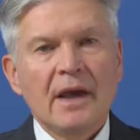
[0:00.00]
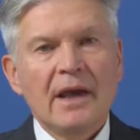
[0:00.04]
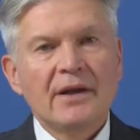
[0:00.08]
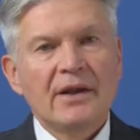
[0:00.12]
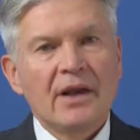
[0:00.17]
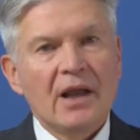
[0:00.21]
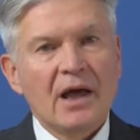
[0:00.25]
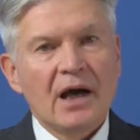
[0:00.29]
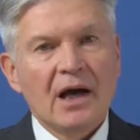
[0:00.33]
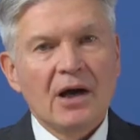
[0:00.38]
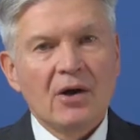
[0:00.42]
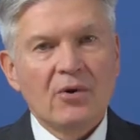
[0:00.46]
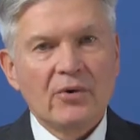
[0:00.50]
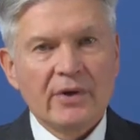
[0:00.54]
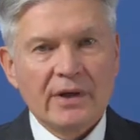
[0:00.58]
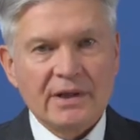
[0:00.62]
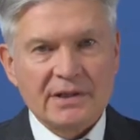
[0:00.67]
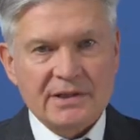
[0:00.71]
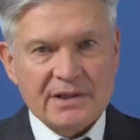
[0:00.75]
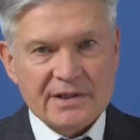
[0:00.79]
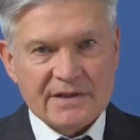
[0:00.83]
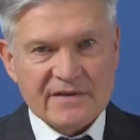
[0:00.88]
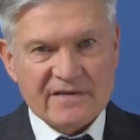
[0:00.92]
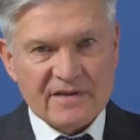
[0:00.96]
And now
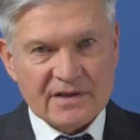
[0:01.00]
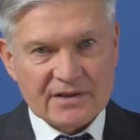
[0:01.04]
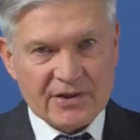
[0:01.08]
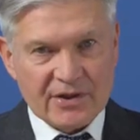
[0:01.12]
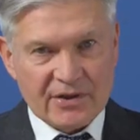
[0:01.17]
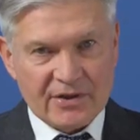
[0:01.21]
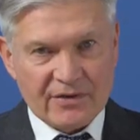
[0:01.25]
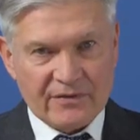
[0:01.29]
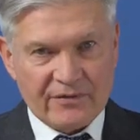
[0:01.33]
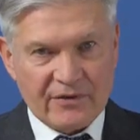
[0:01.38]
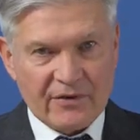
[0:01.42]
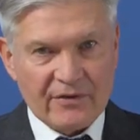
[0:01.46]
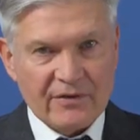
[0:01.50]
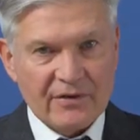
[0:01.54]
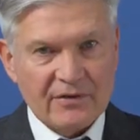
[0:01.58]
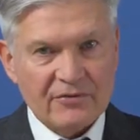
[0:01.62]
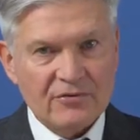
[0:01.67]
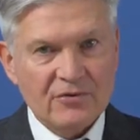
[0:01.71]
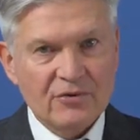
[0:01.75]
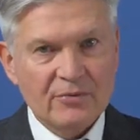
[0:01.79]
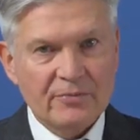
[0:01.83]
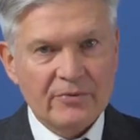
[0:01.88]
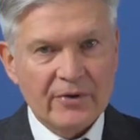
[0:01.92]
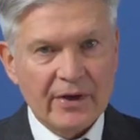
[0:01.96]
it is the turn for the
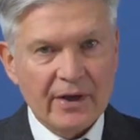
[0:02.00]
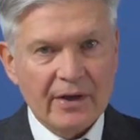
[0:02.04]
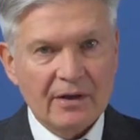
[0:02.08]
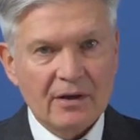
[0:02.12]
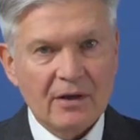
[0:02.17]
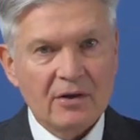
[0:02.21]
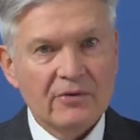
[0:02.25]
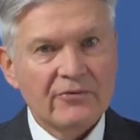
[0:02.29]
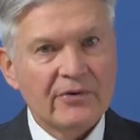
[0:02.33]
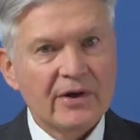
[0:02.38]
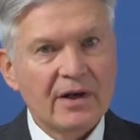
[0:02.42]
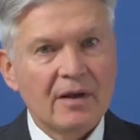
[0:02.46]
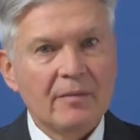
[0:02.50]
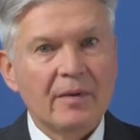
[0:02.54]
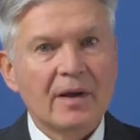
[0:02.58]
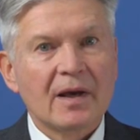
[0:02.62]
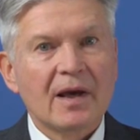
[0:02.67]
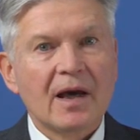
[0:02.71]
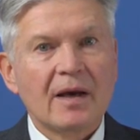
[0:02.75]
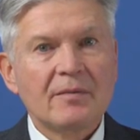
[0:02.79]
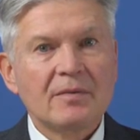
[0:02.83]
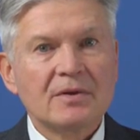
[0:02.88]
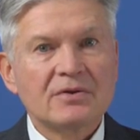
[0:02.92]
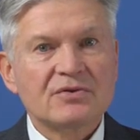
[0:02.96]
rubric already
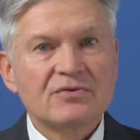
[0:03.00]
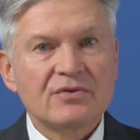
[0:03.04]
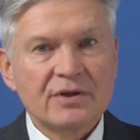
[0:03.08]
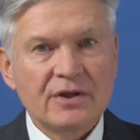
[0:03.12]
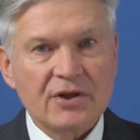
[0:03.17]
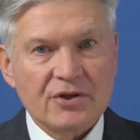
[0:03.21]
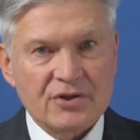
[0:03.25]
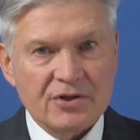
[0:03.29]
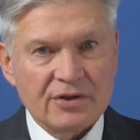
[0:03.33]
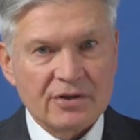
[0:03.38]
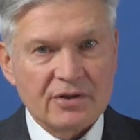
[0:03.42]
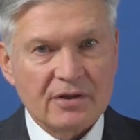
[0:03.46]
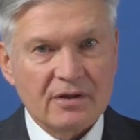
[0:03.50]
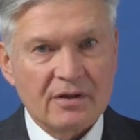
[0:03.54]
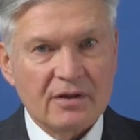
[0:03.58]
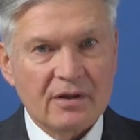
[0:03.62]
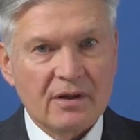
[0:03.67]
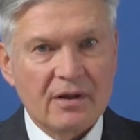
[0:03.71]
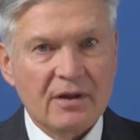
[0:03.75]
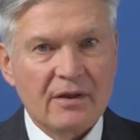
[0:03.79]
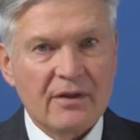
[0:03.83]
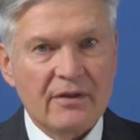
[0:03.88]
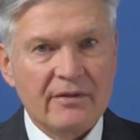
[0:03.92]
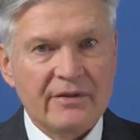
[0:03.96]
becoming traditional.
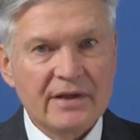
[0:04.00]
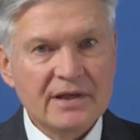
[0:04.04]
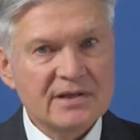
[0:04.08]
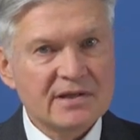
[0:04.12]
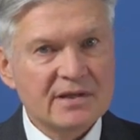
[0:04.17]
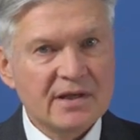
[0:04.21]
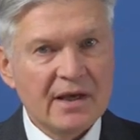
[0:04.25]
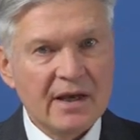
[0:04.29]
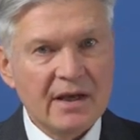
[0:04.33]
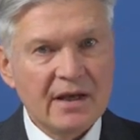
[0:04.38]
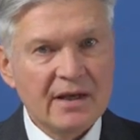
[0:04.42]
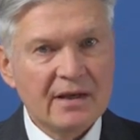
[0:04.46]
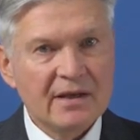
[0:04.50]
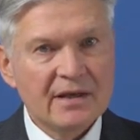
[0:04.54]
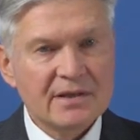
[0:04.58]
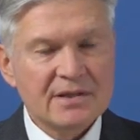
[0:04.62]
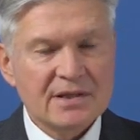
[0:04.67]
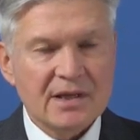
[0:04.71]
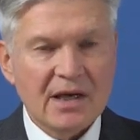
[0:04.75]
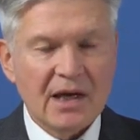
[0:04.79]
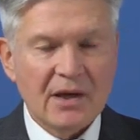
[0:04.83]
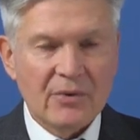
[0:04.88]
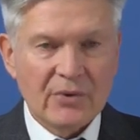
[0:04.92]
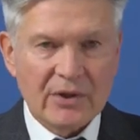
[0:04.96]
This day in
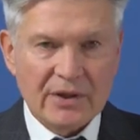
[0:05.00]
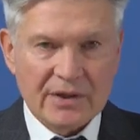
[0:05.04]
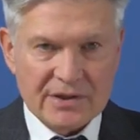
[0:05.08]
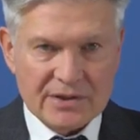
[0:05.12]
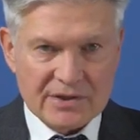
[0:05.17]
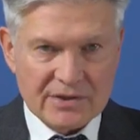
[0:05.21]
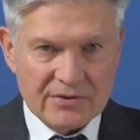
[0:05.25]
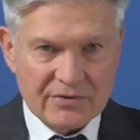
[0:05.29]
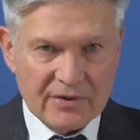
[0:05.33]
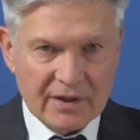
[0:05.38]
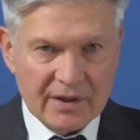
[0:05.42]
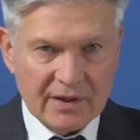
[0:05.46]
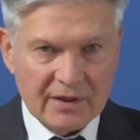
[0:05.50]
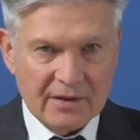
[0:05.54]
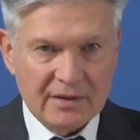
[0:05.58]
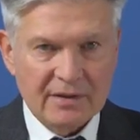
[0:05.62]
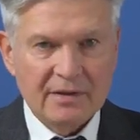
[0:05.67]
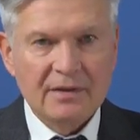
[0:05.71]
Skyway history.